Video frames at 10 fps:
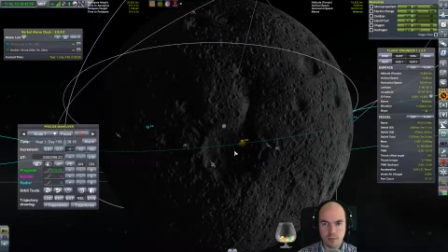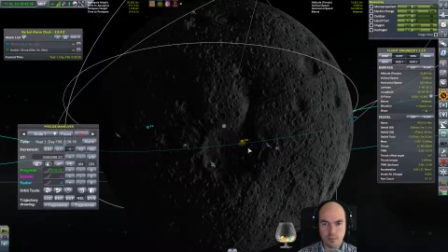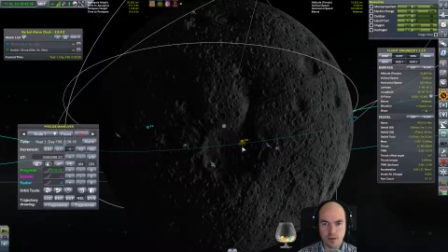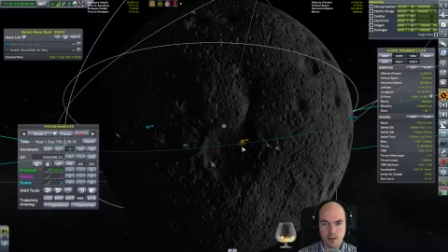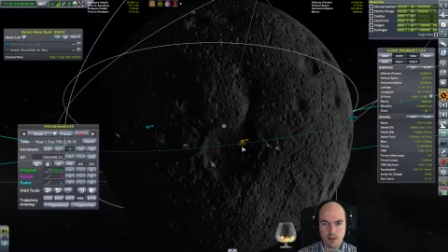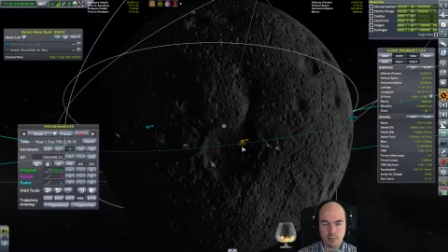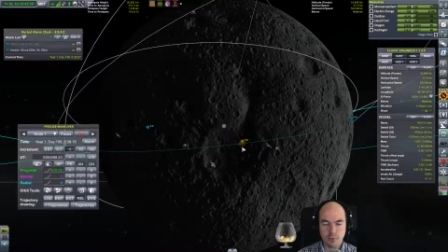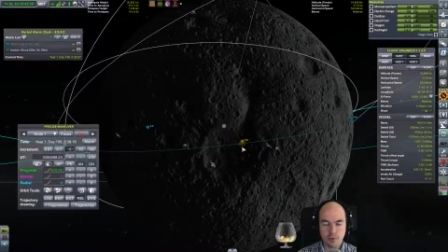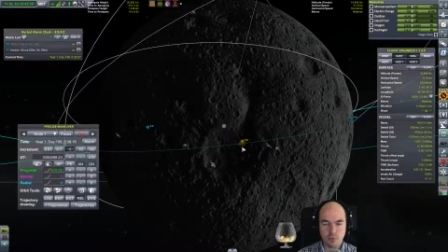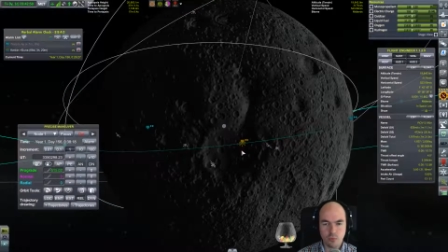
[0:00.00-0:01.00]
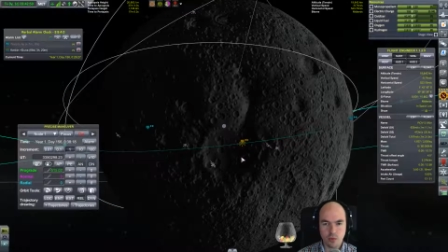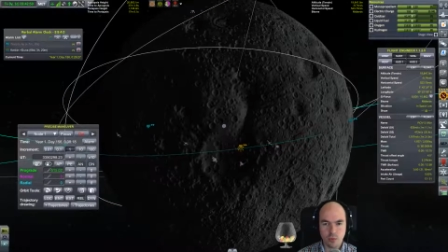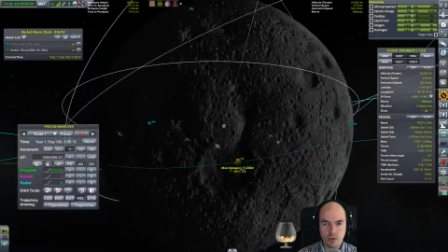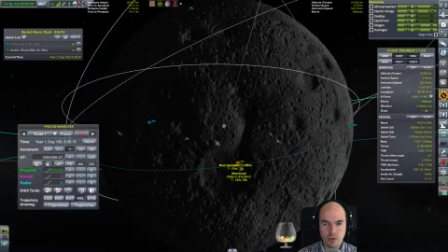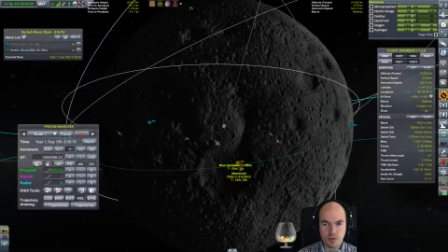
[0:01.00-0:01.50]
But at that point, we
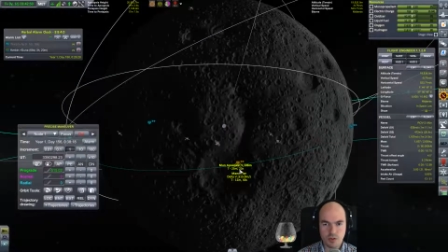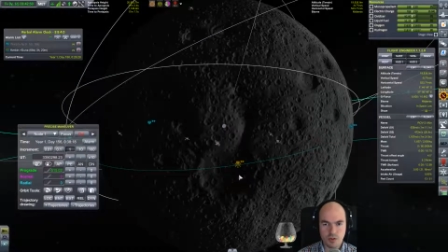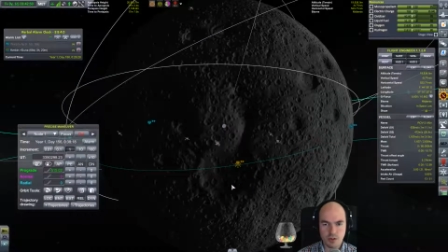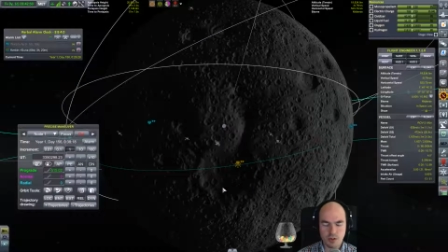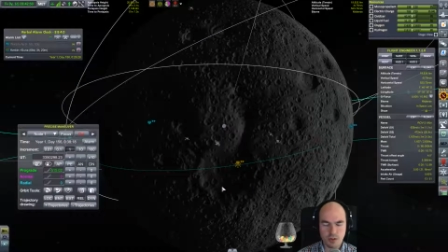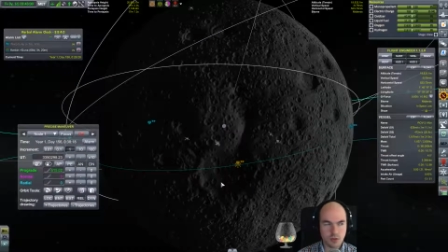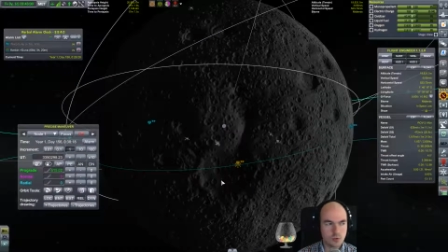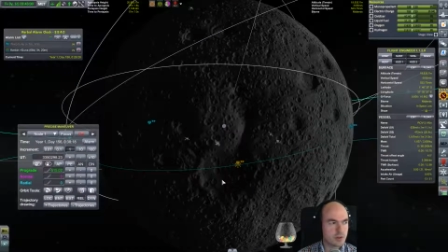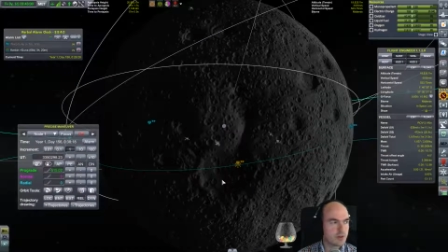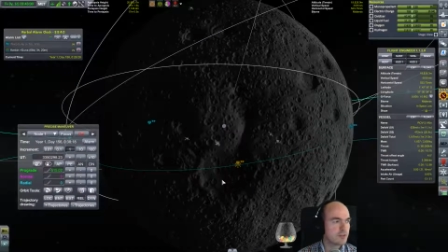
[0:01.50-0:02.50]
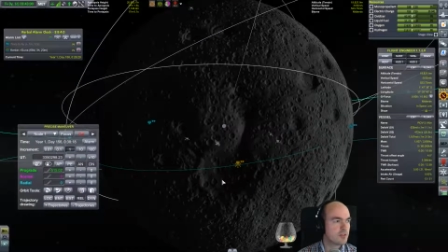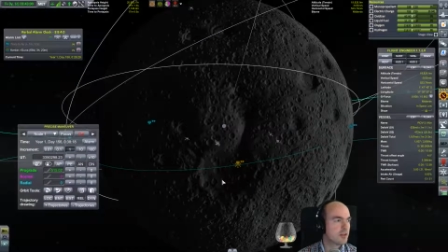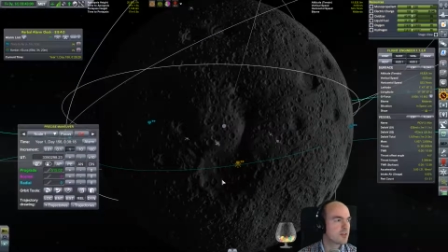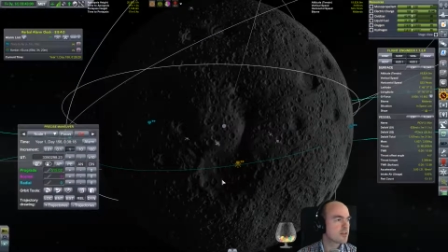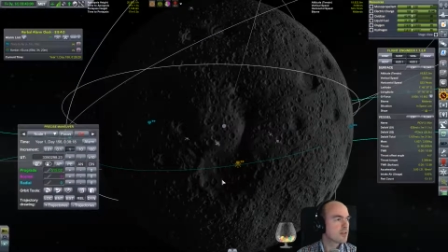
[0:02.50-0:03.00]
want to start our real
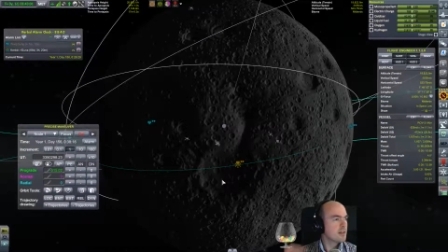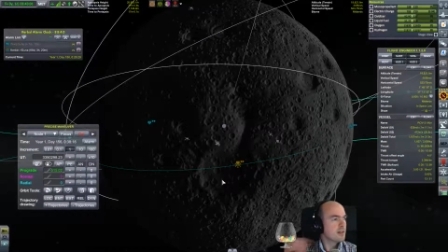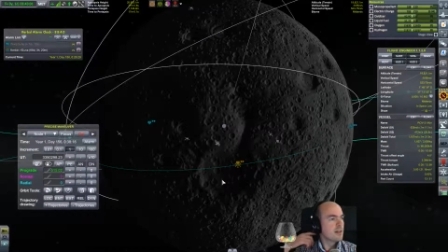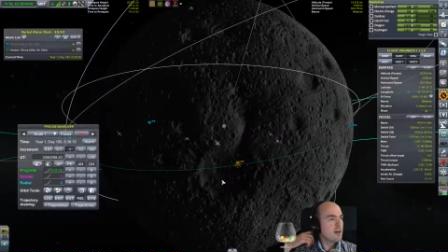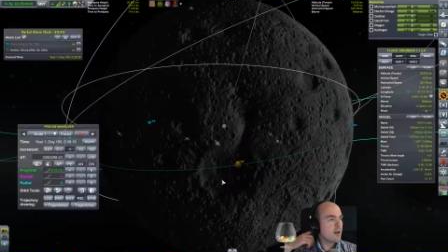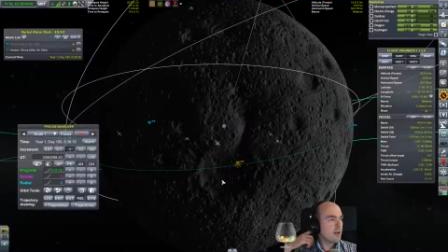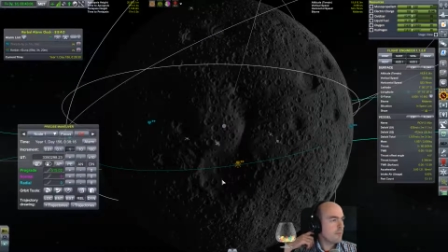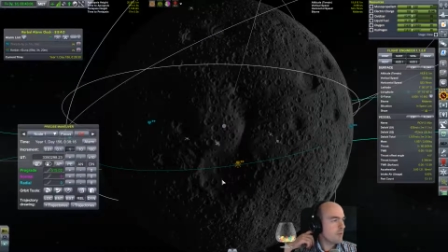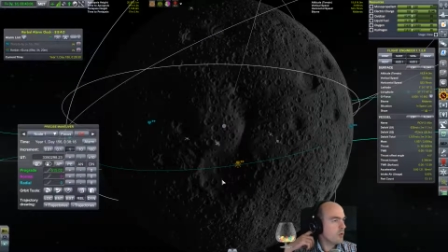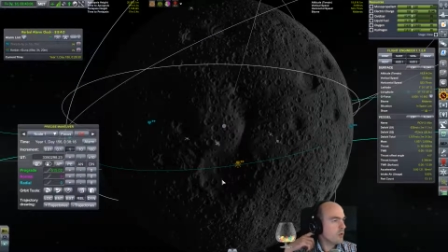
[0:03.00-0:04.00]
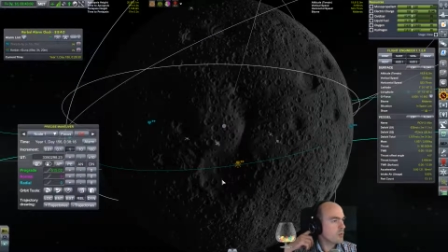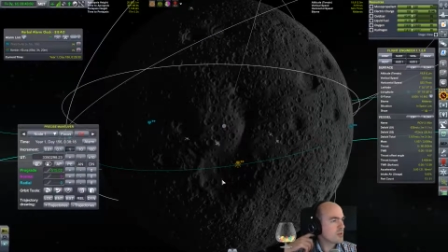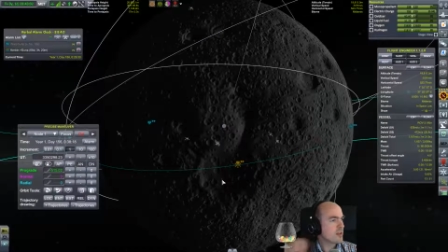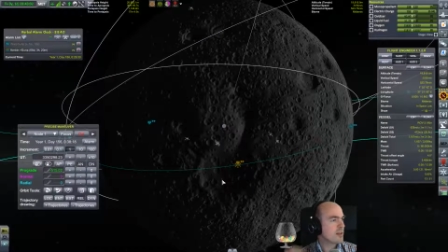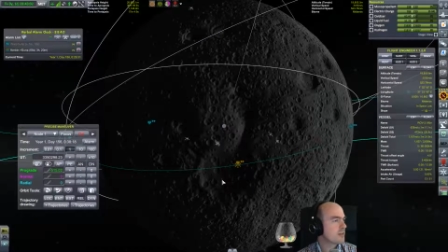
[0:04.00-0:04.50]
descent. Okay, Huta was
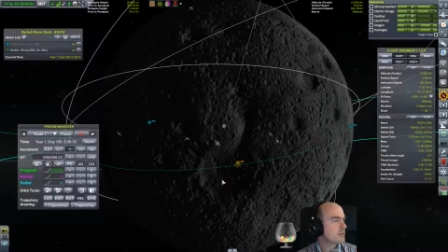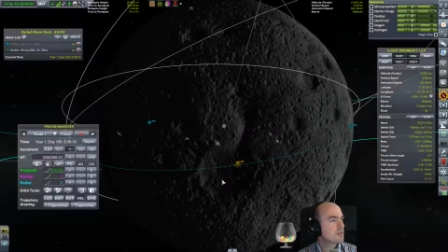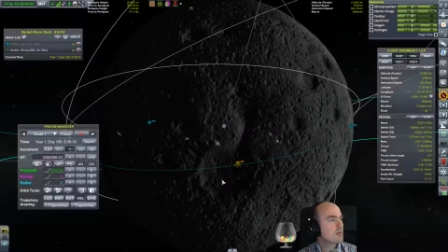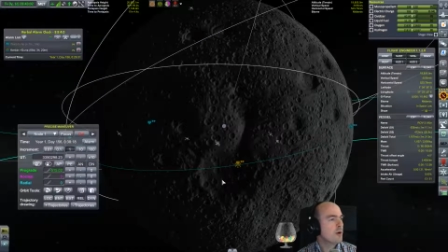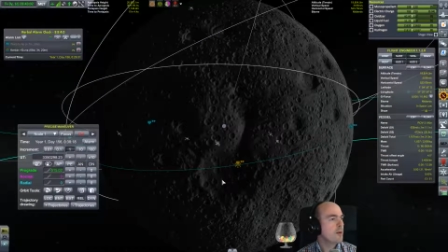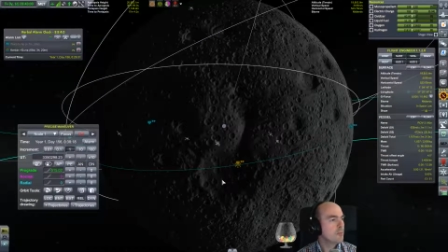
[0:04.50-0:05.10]
saying, so I'm